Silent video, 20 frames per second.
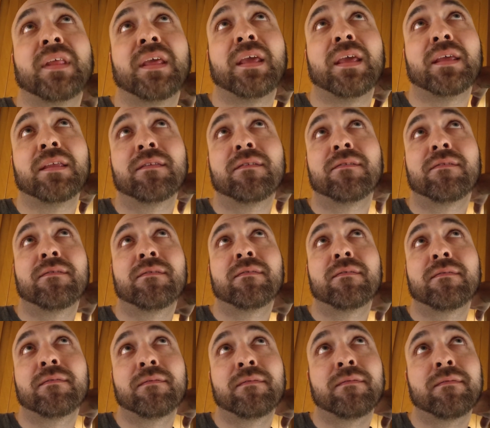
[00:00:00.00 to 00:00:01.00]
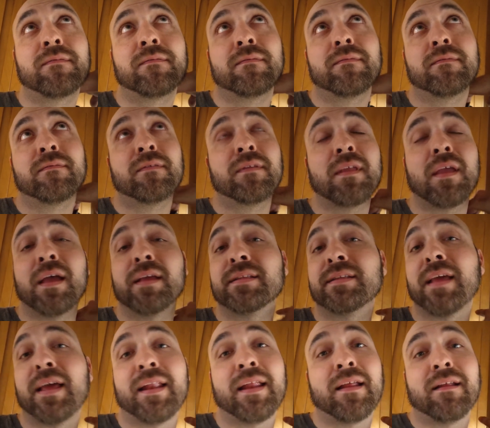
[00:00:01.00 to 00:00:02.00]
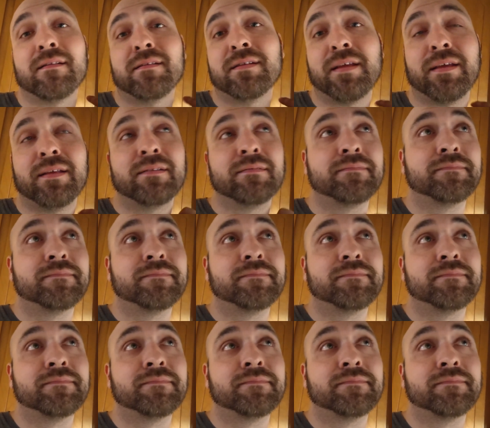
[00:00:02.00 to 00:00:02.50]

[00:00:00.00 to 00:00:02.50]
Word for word: it's a 10 out of 10.